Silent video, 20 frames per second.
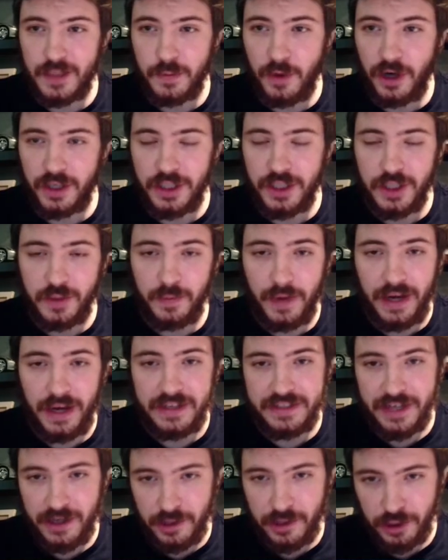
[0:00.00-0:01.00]
brought to you by
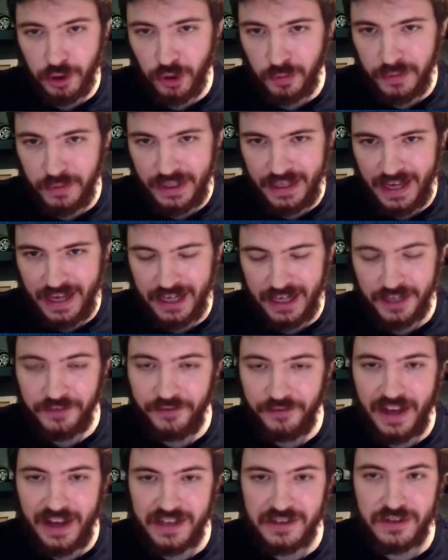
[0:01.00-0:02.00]
Terrico McCann
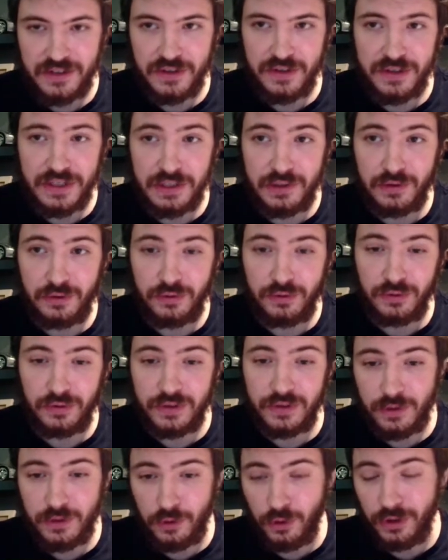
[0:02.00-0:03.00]
Fasteners and
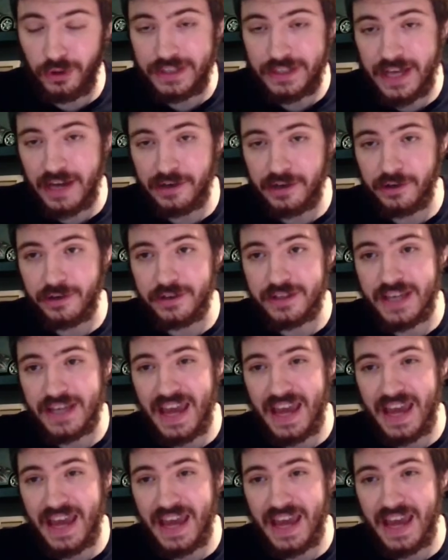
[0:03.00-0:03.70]
Tools, Goaltenders,